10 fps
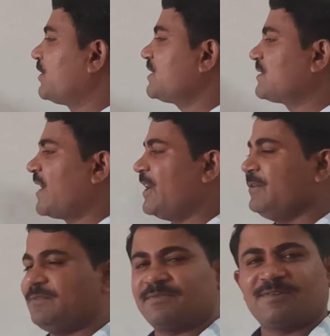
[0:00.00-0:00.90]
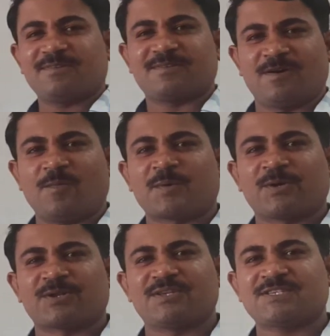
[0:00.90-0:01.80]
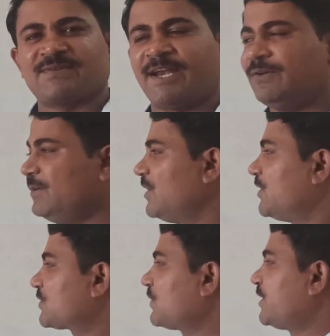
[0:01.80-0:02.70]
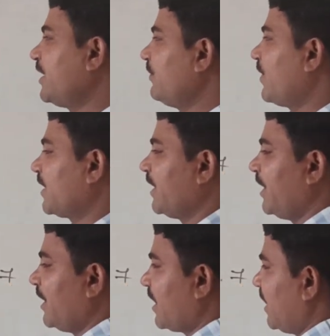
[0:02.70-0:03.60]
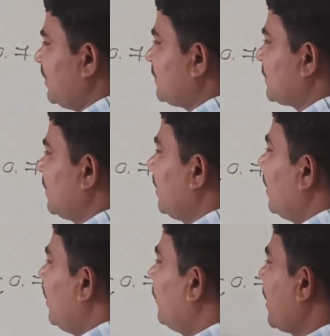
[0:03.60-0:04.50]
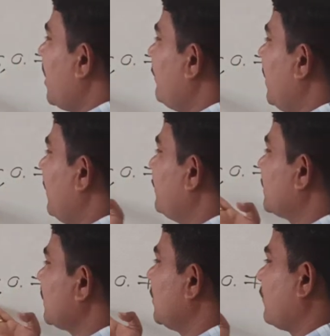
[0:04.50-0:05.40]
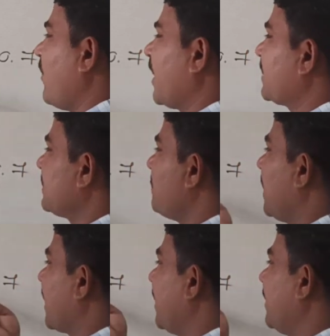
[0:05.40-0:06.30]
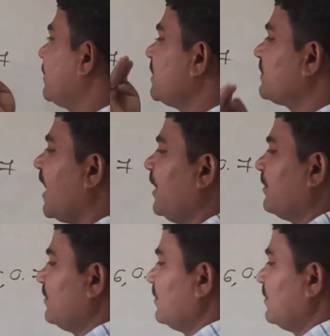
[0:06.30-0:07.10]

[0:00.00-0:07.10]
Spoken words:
this value, of order this value. So that what it indicates? look at me, if this is this, for example, I can take this value.